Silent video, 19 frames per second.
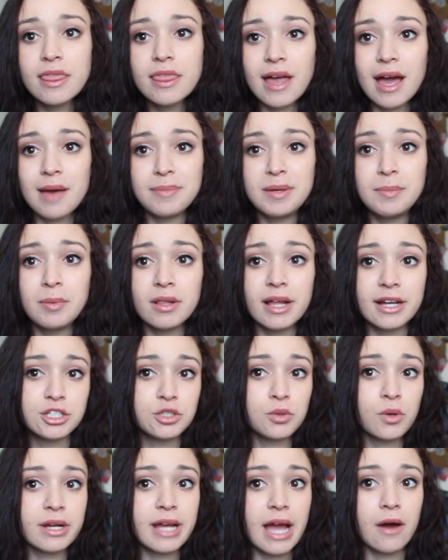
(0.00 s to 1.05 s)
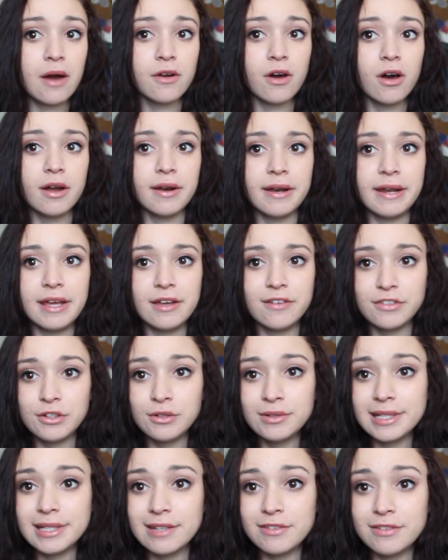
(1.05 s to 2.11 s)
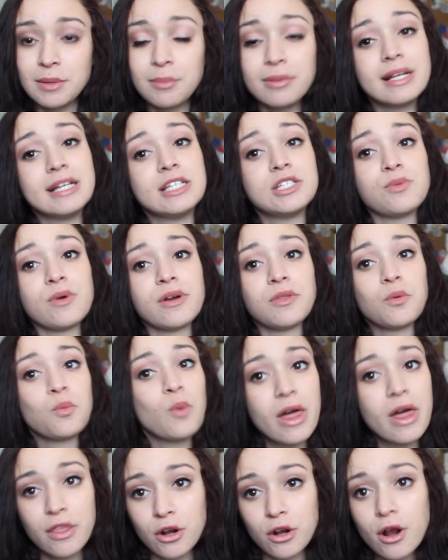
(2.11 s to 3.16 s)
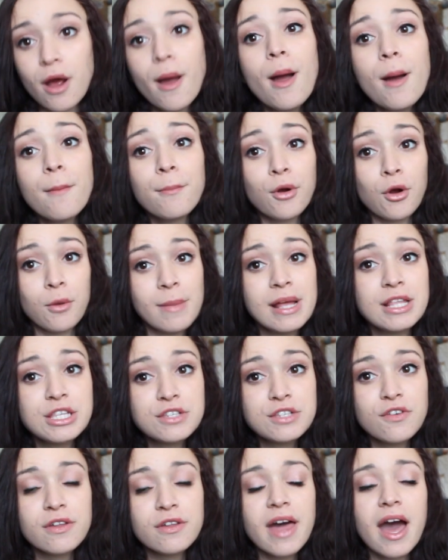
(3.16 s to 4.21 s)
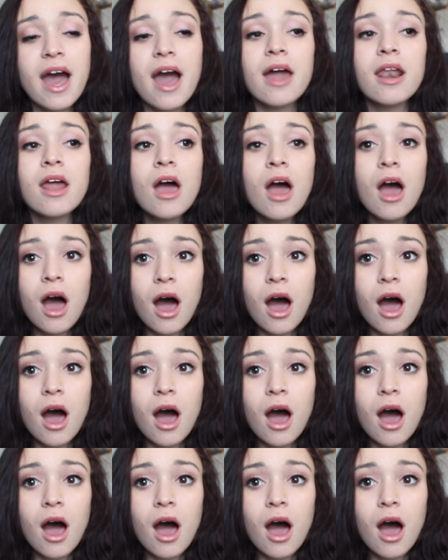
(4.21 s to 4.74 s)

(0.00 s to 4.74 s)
that people like to work out on if you live in a place where the weather permits for that.